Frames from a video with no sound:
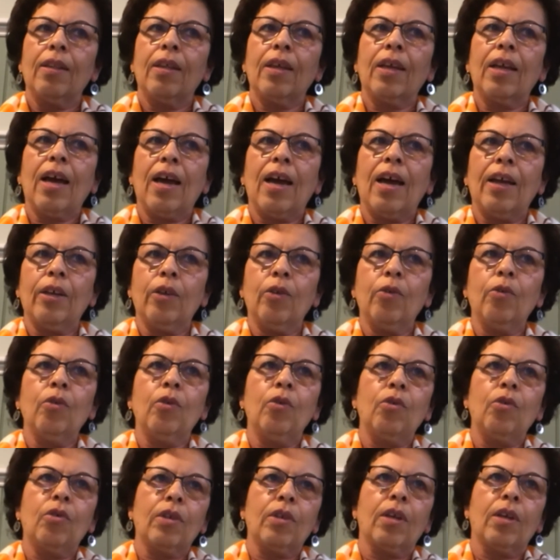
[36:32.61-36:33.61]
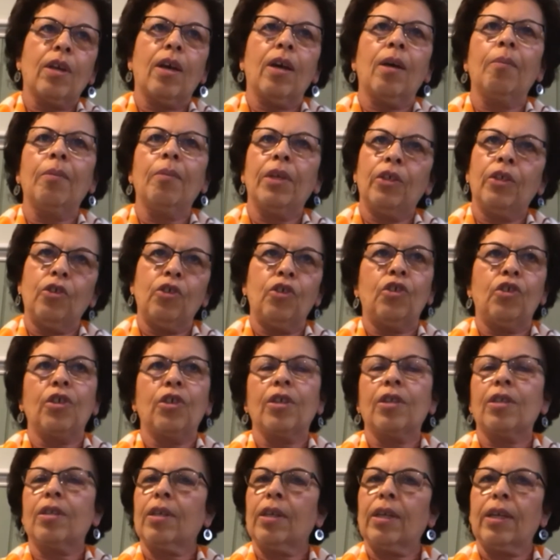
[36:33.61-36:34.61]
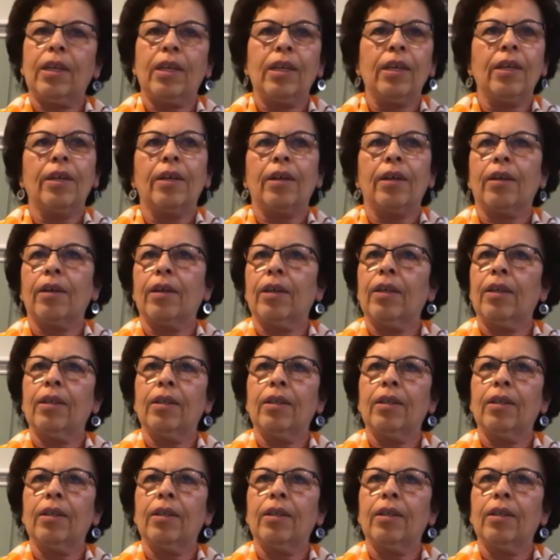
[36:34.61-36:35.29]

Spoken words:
the guy who used to come in just to hear